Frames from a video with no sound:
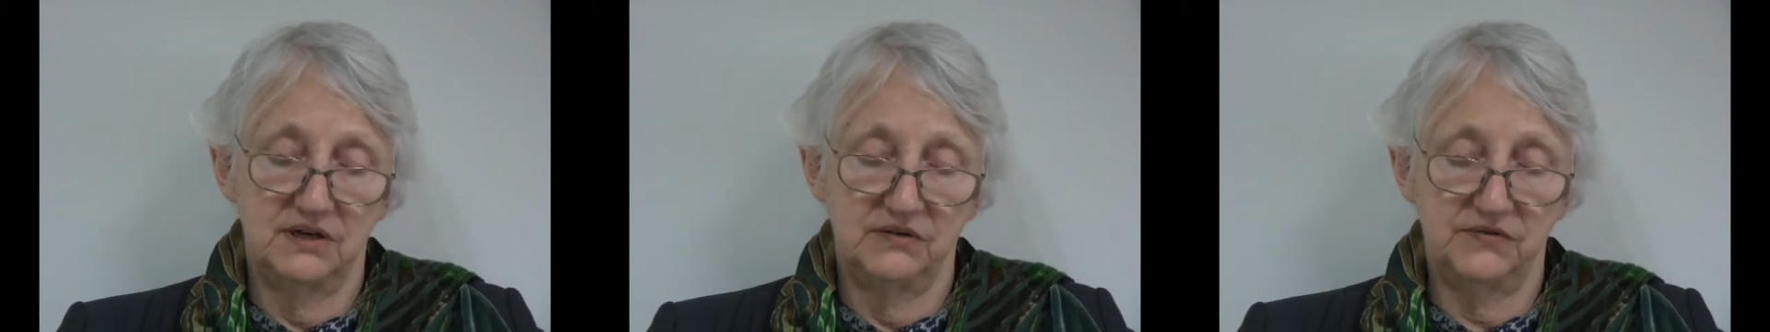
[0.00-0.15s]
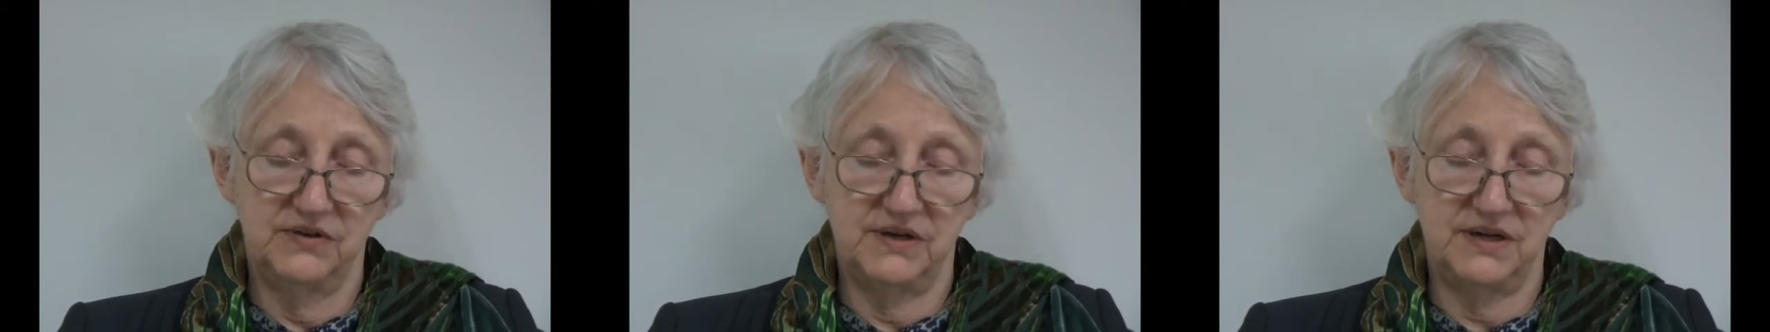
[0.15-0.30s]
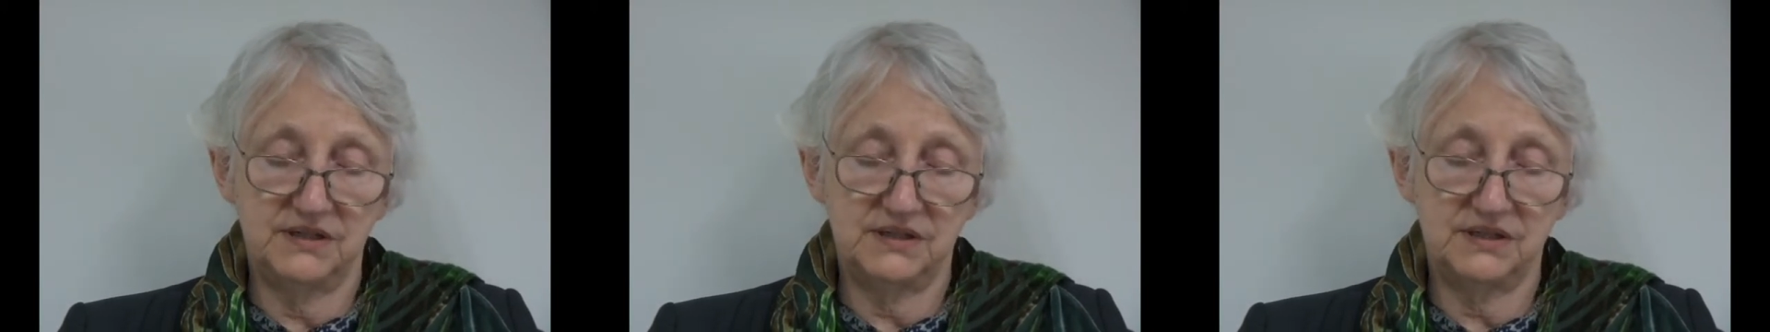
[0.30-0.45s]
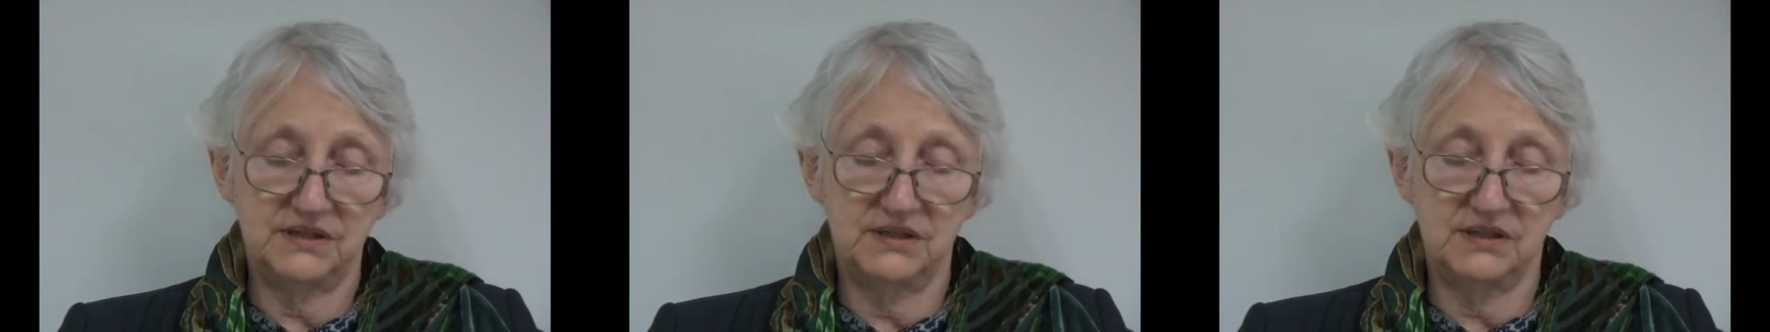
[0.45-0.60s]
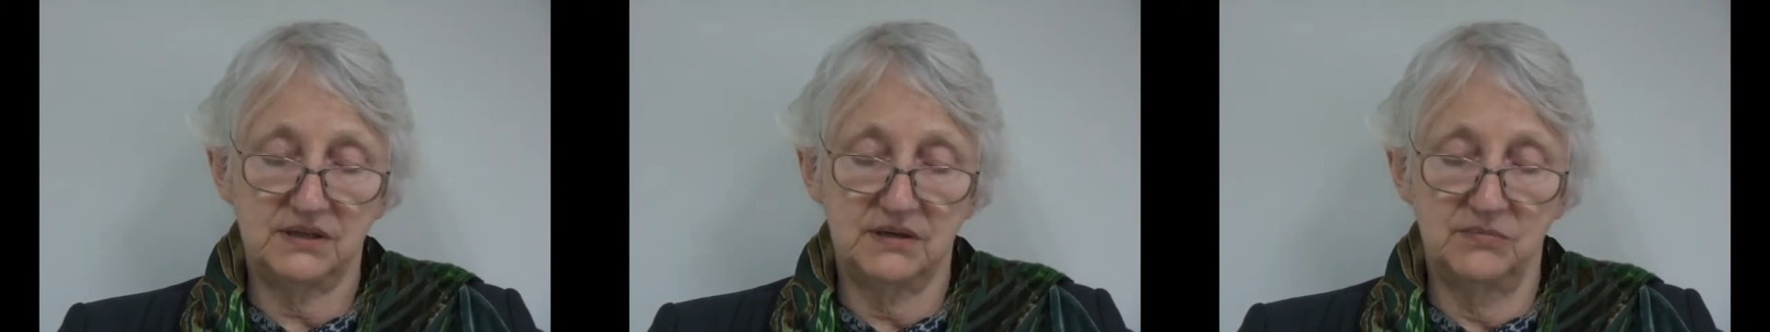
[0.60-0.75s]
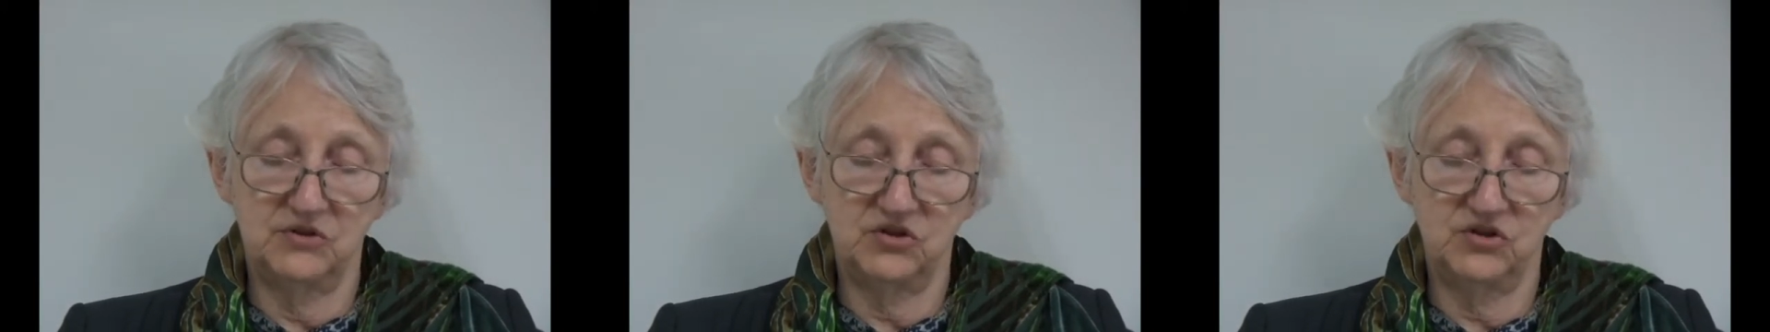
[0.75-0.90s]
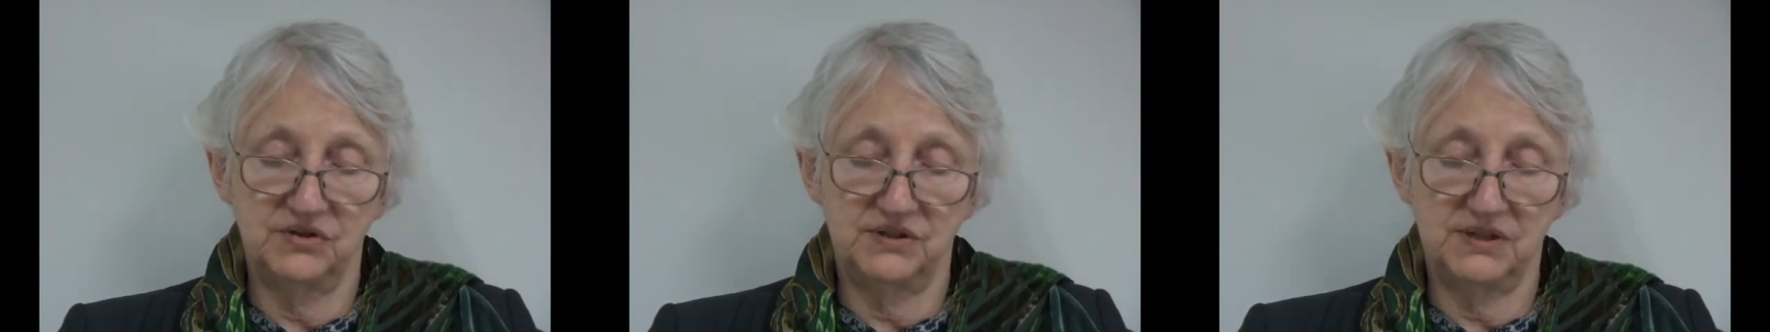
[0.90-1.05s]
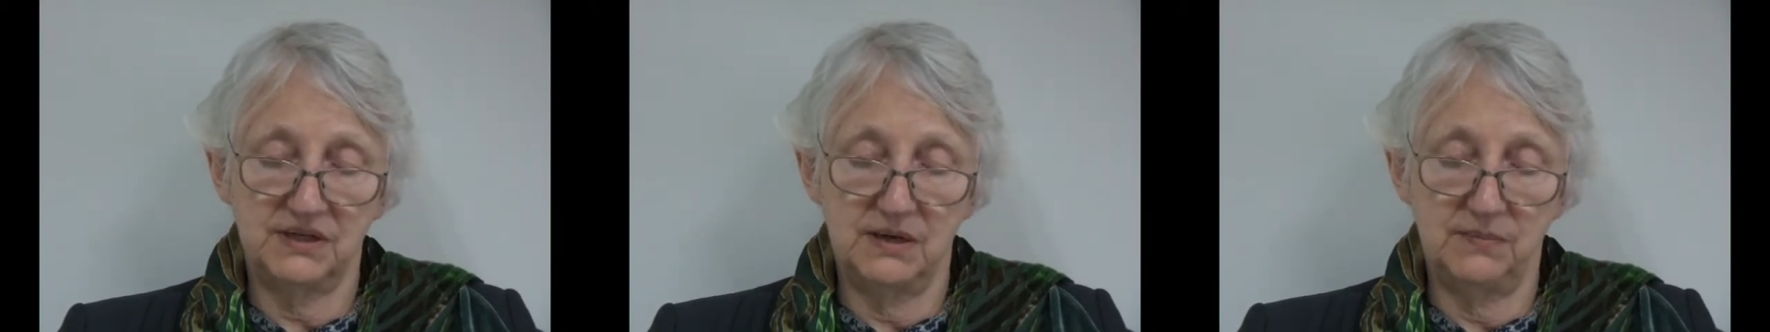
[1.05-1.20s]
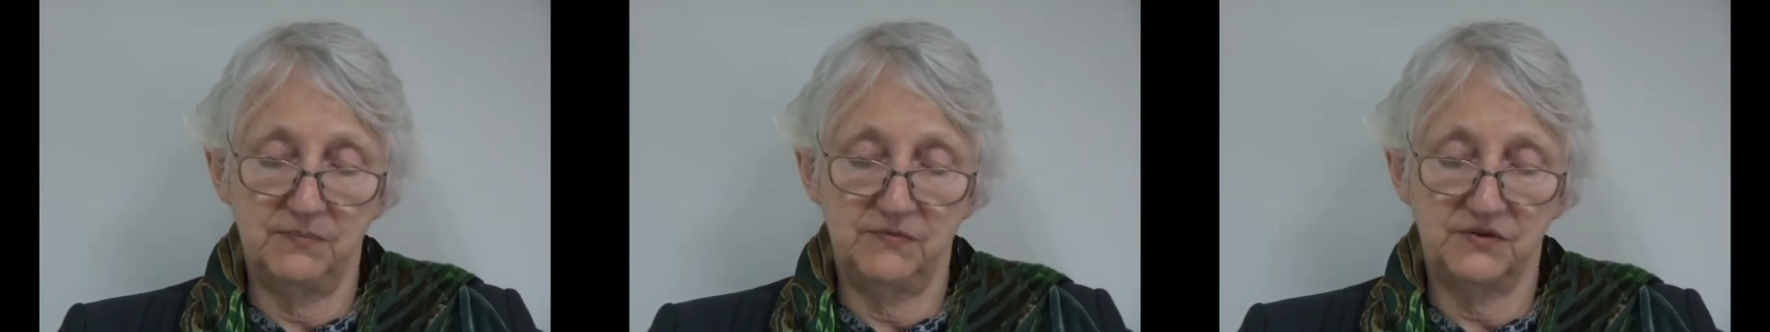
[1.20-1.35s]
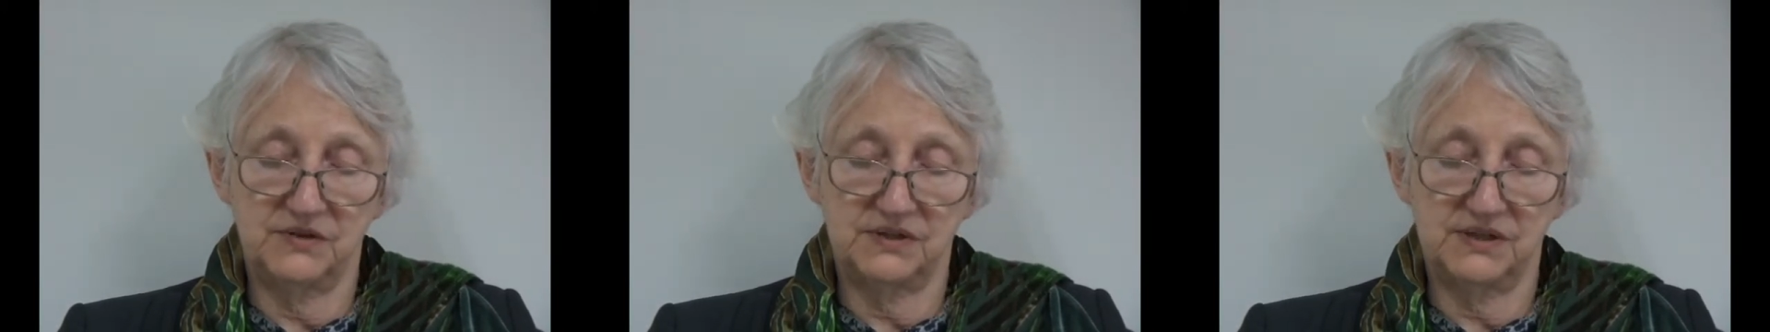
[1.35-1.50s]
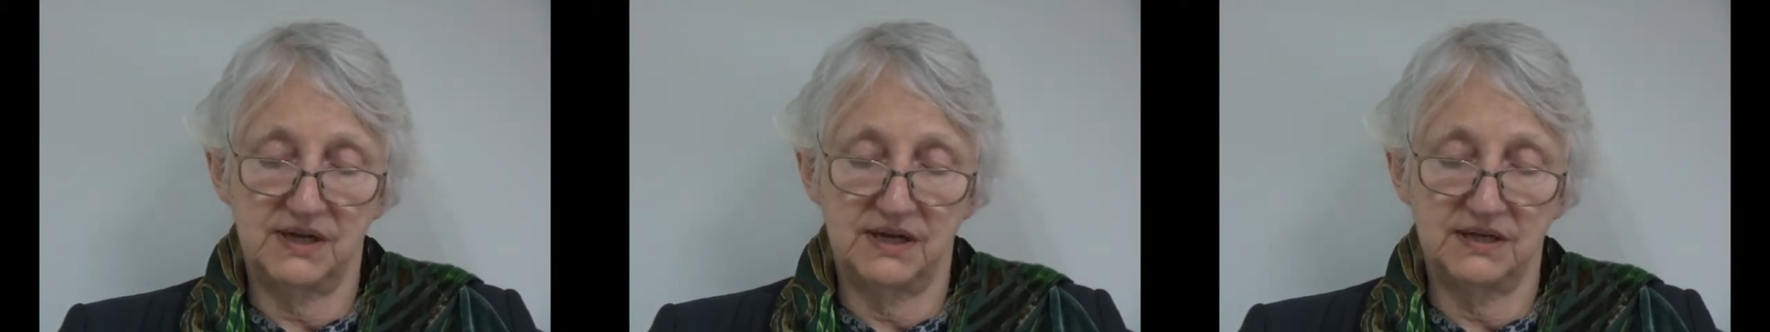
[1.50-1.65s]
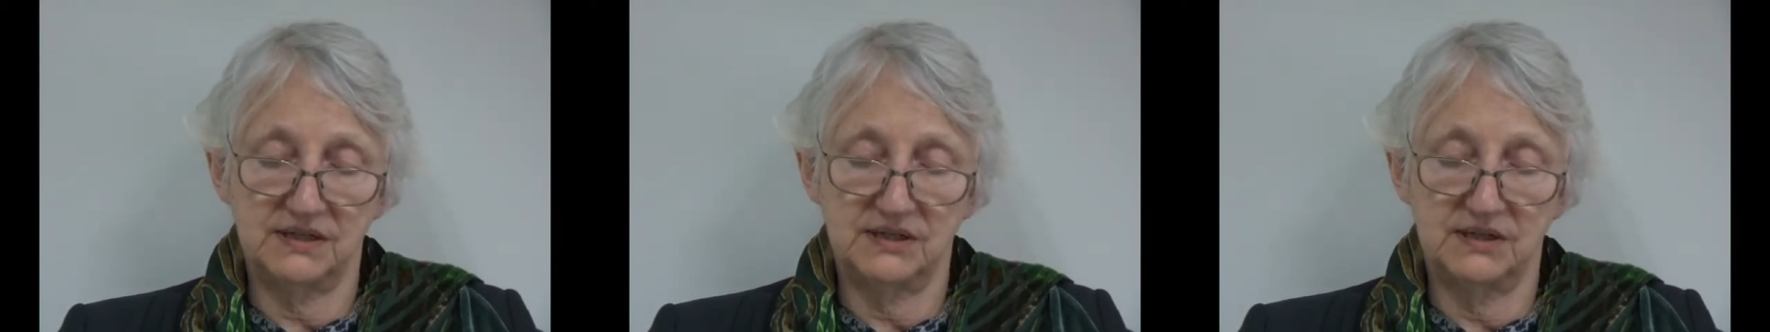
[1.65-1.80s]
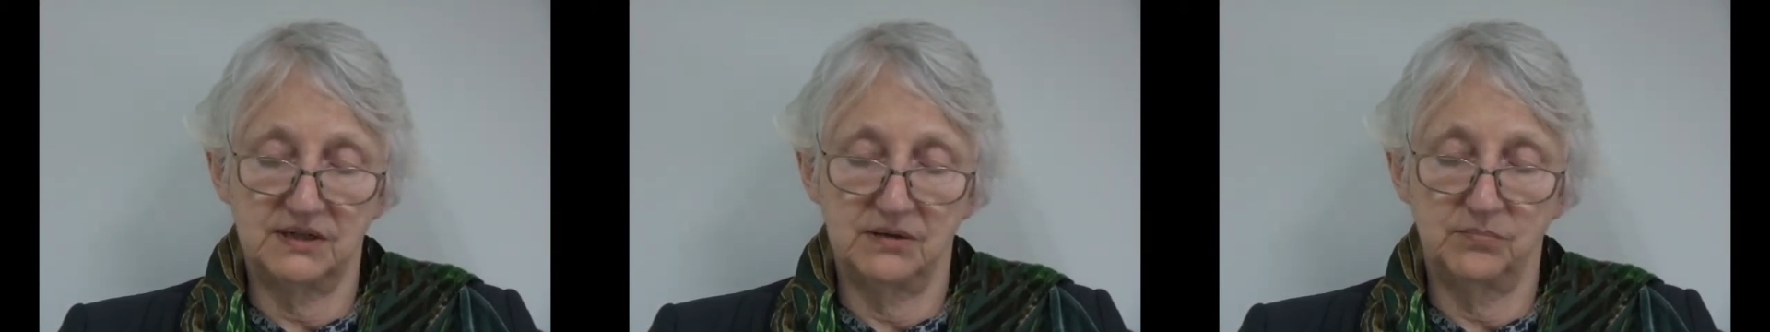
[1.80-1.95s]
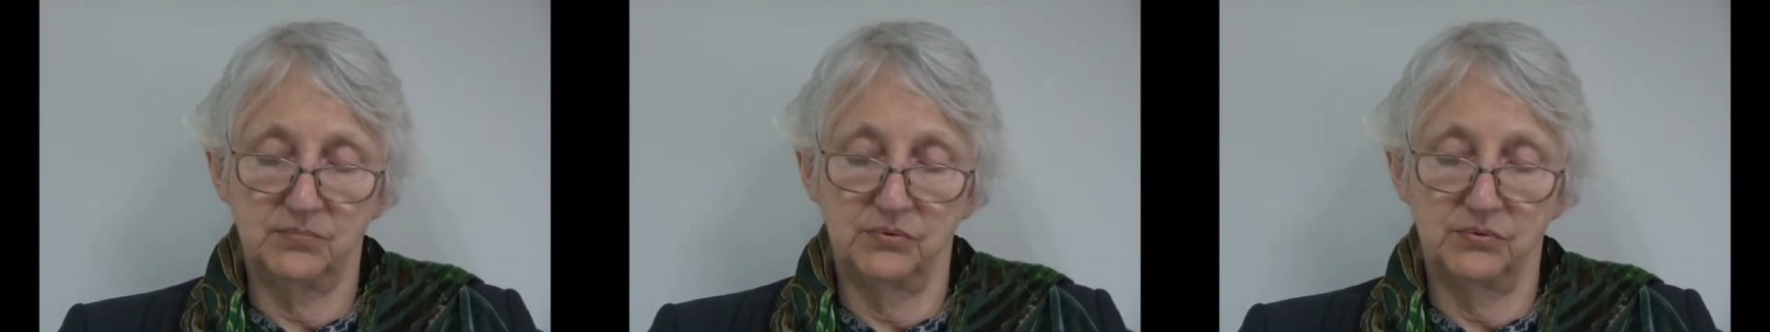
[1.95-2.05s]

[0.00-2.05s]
First, the Commission's emphasised the